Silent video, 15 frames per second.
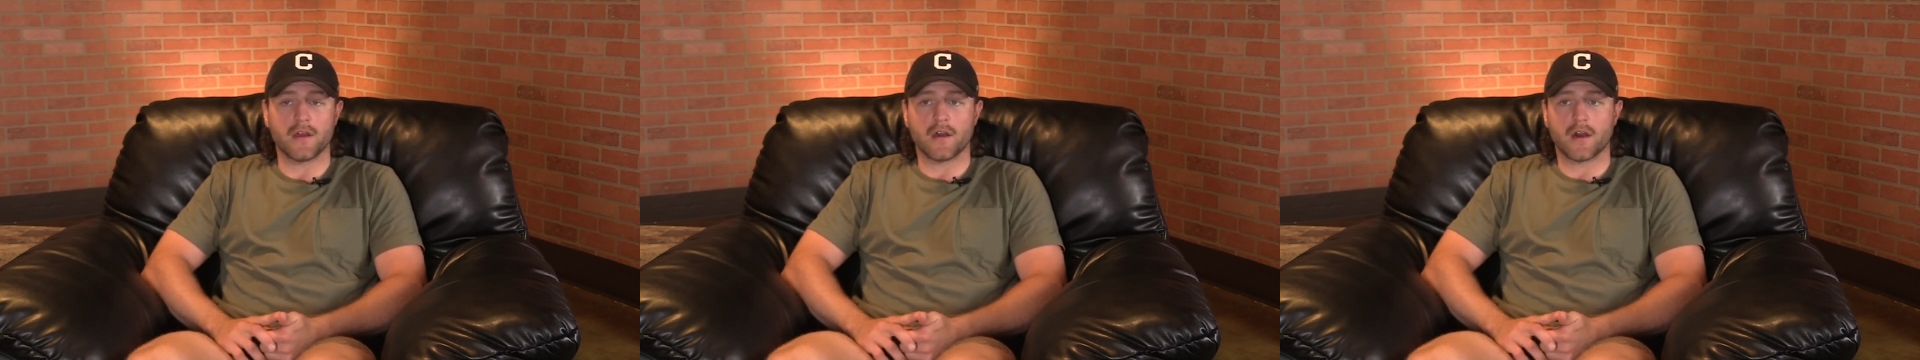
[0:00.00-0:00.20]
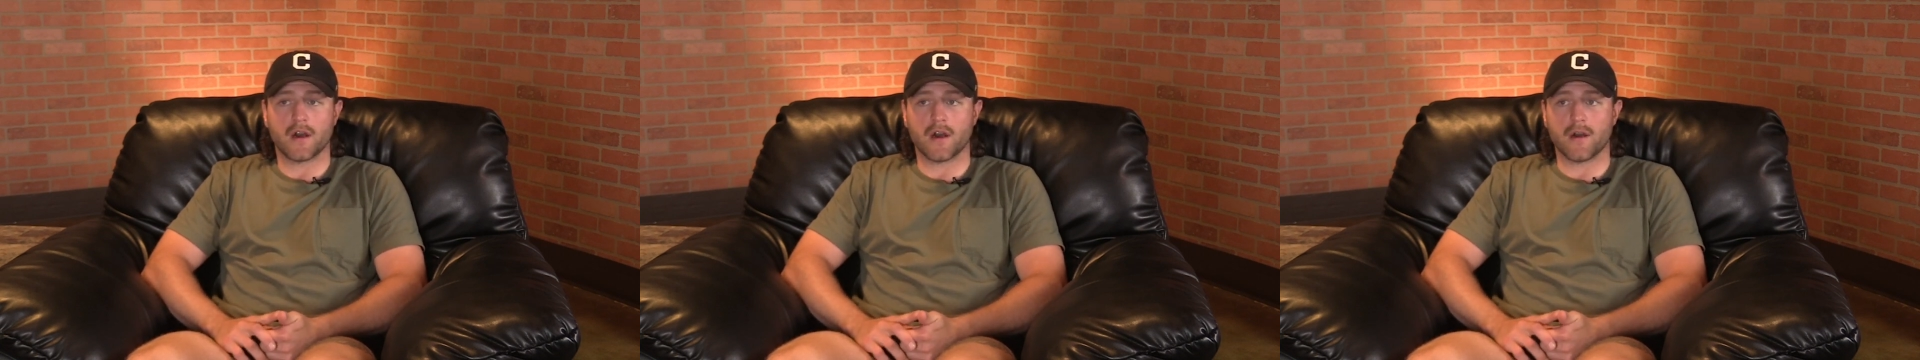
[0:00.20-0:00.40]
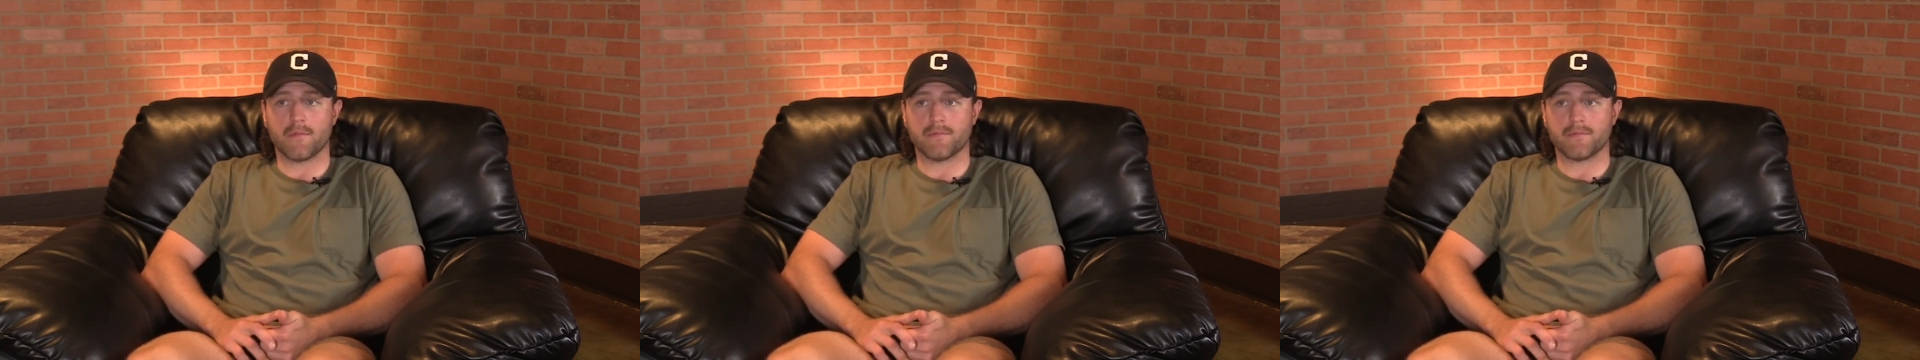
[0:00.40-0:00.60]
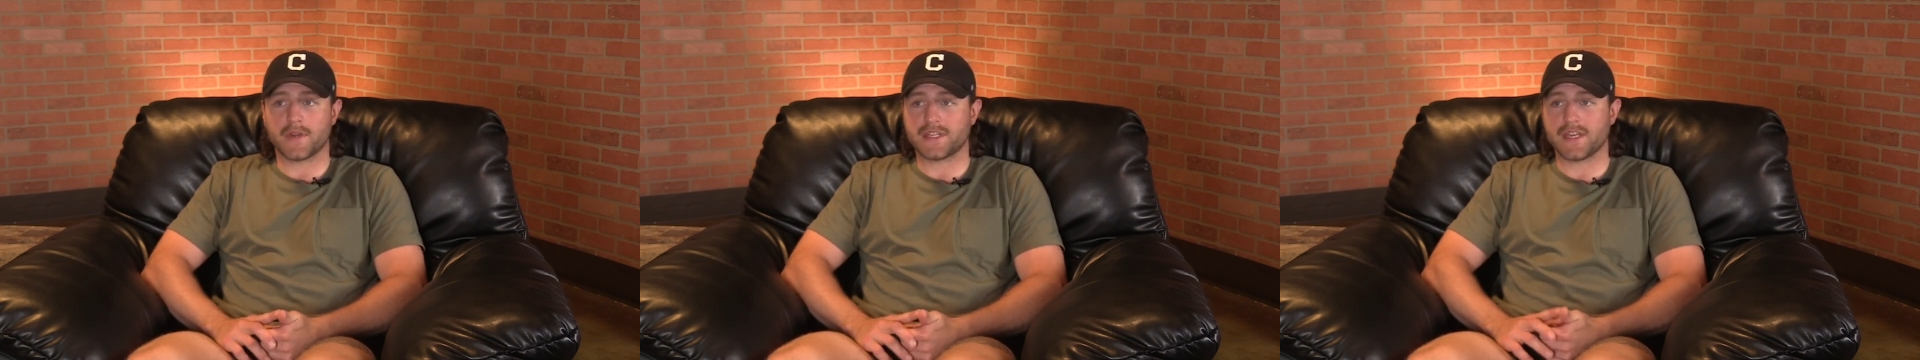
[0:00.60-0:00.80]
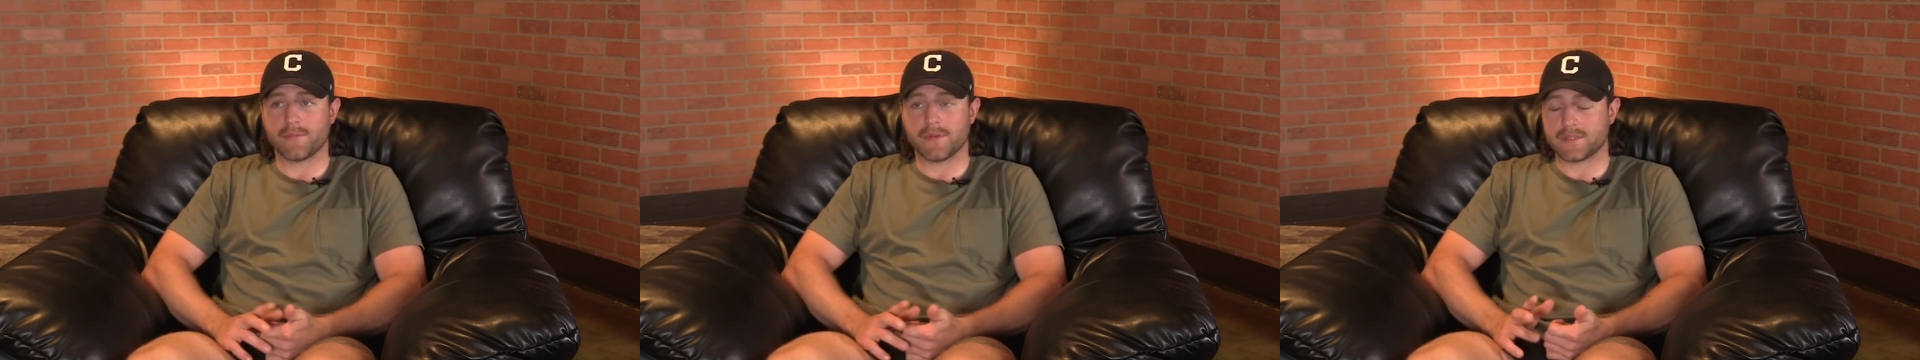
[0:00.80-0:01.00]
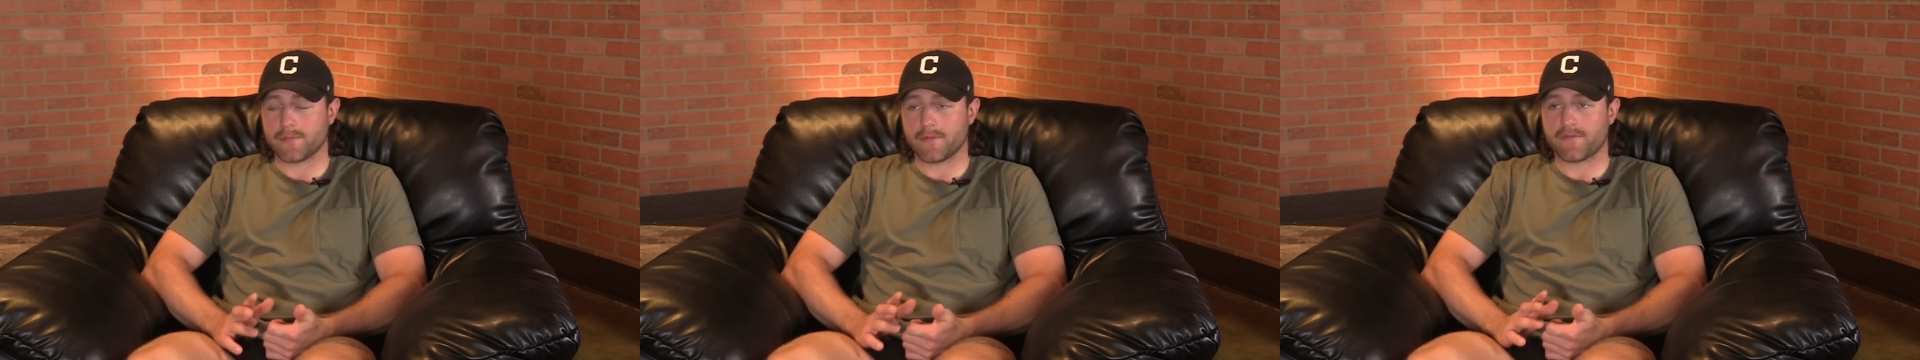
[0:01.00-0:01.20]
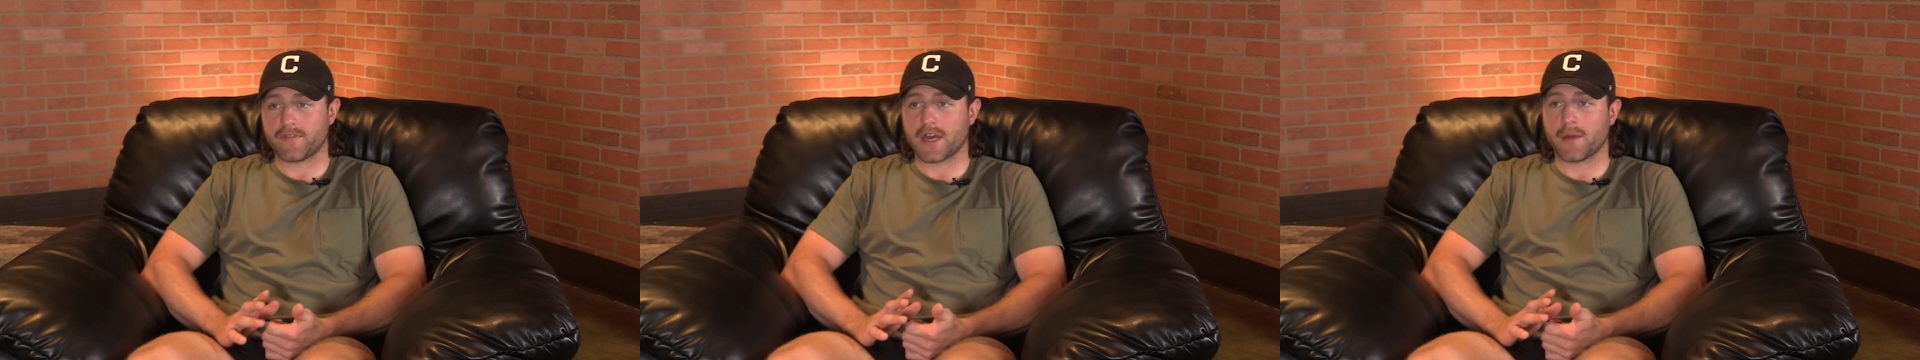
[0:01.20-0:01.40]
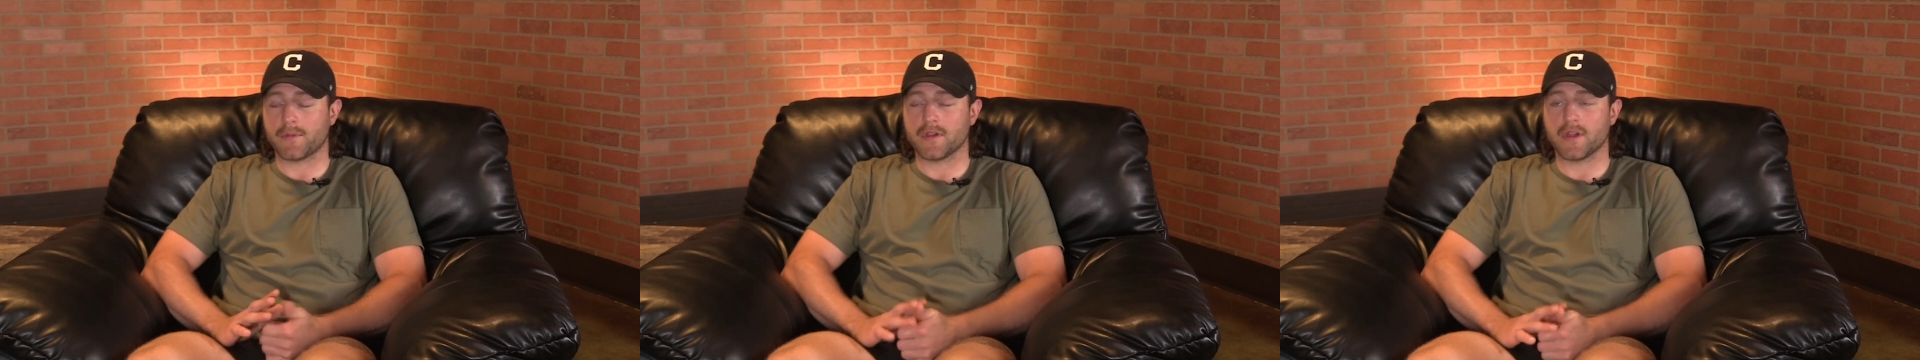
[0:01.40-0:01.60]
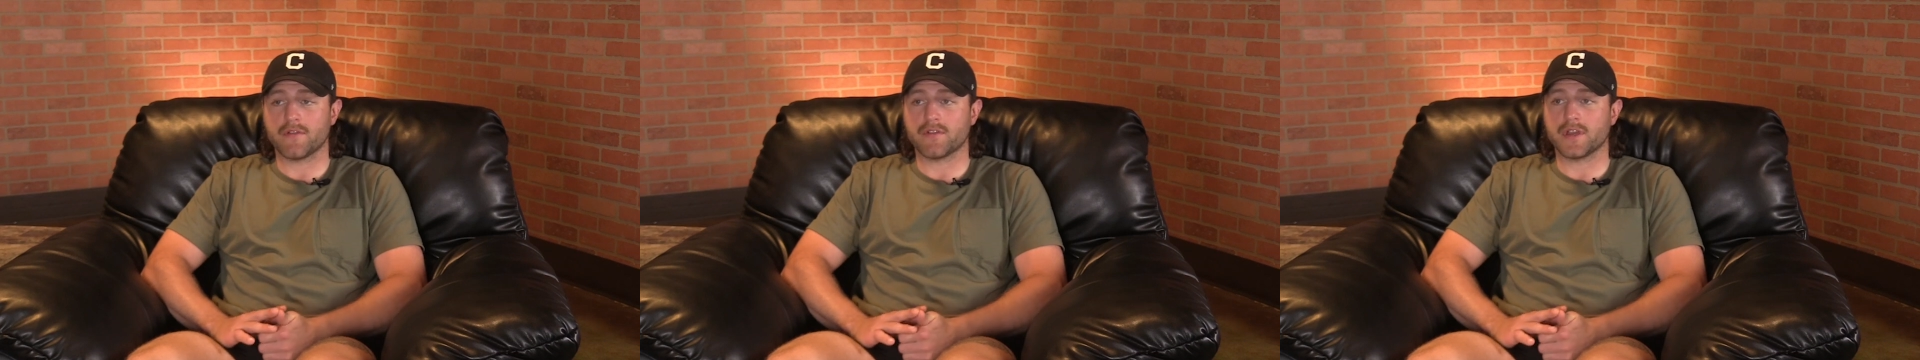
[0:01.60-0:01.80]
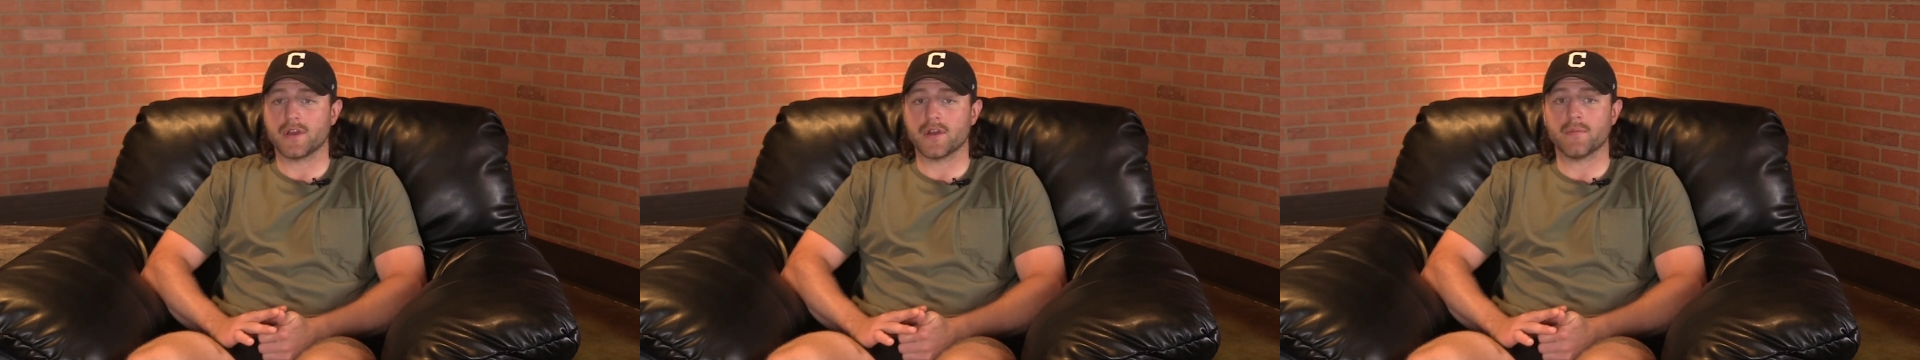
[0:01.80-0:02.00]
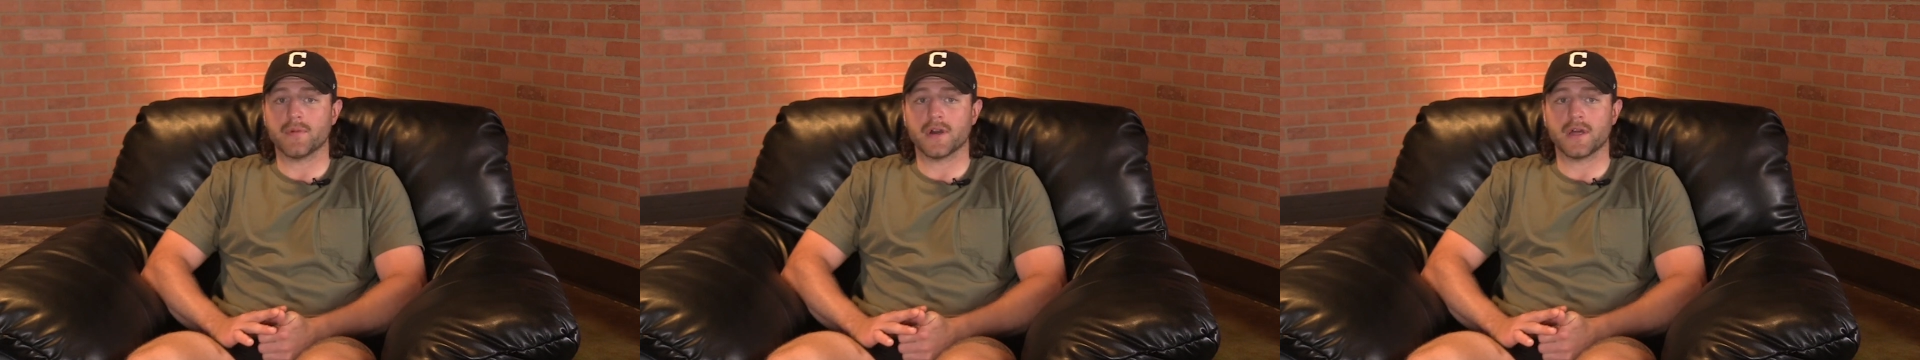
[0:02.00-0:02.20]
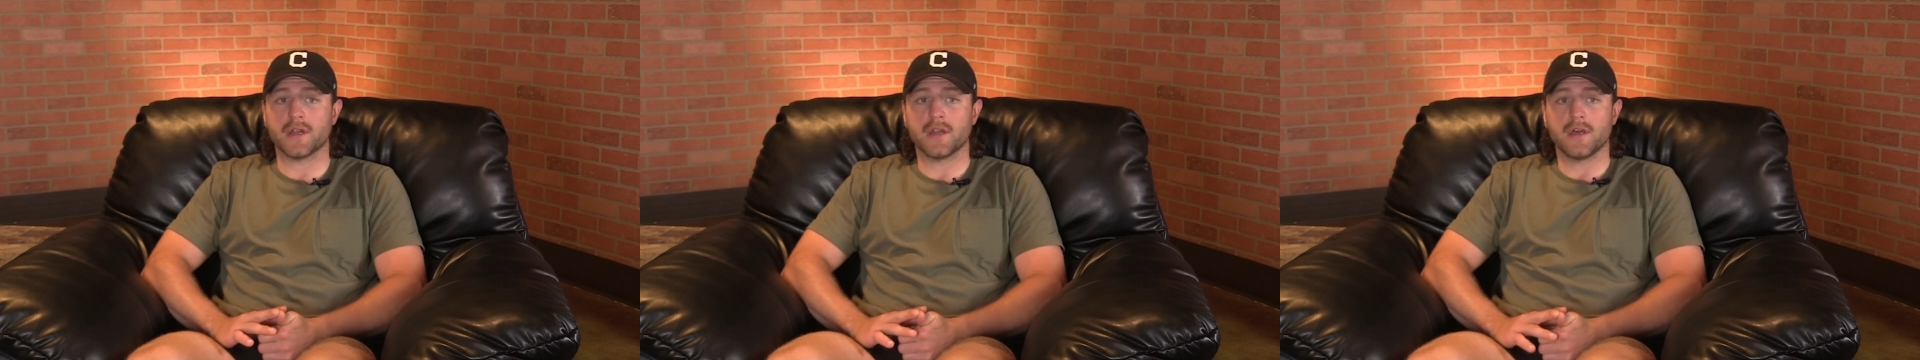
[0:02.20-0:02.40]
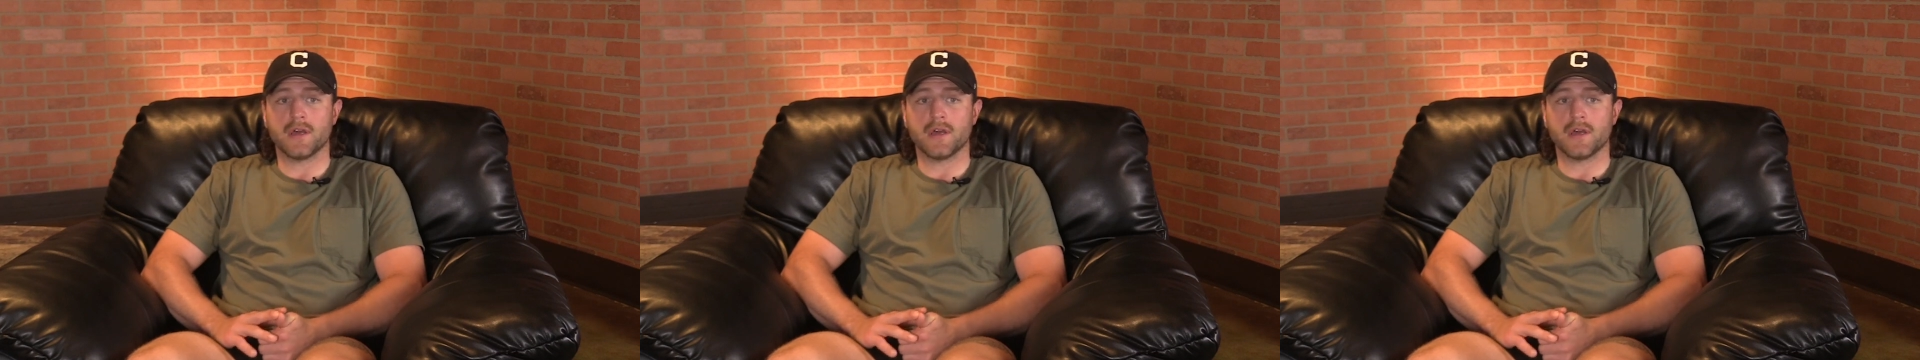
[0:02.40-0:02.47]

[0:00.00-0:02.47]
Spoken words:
My teammates have been phenomenal every year, but